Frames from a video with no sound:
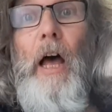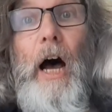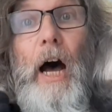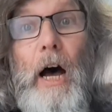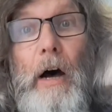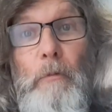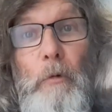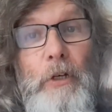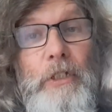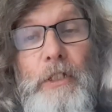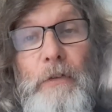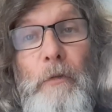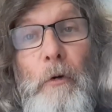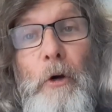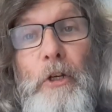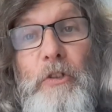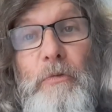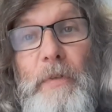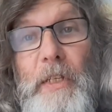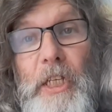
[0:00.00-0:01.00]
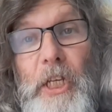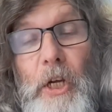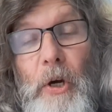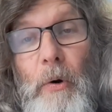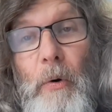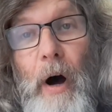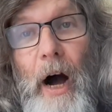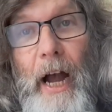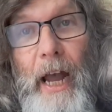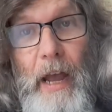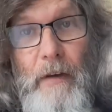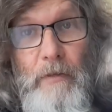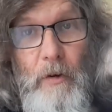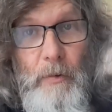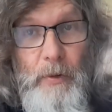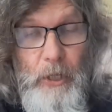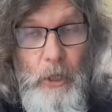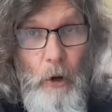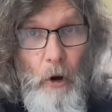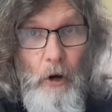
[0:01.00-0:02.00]
uh, was the first video I ever
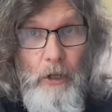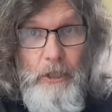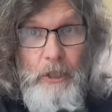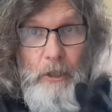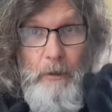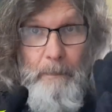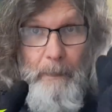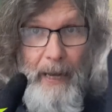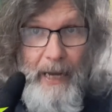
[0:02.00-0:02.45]
recorded